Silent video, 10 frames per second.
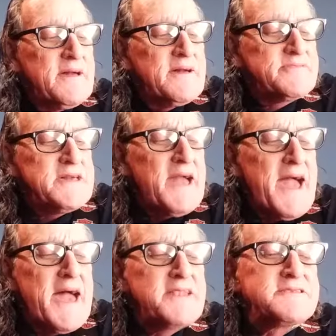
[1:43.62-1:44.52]
And they
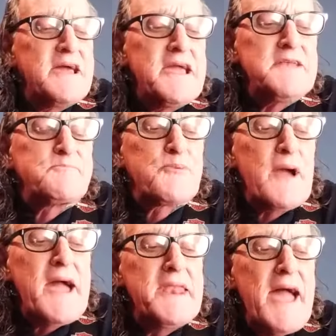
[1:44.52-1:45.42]
had date
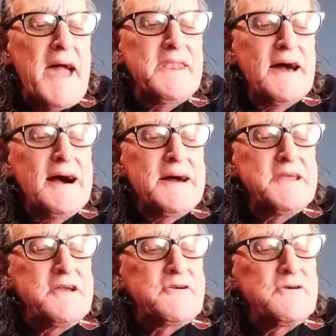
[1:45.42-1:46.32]
bread and
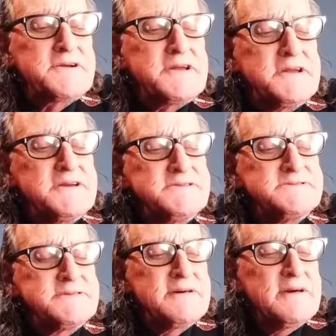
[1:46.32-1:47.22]
honey
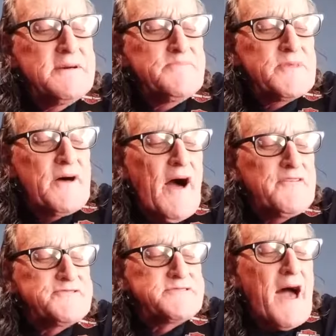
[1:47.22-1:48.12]
cookies. All
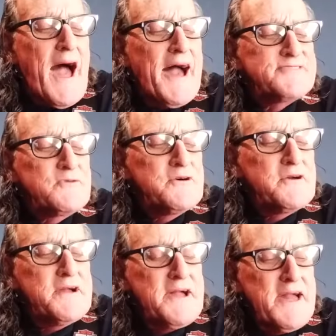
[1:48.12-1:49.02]
the stars
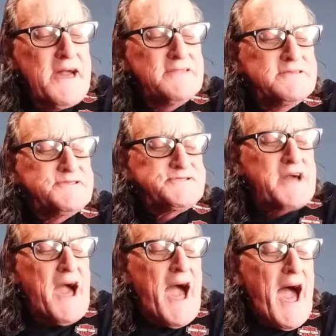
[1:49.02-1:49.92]
were in the
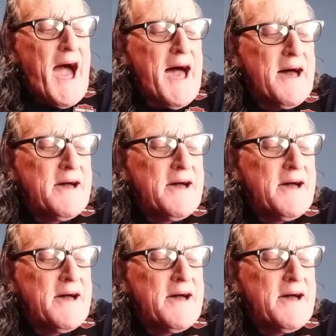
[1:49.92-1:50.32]
sky.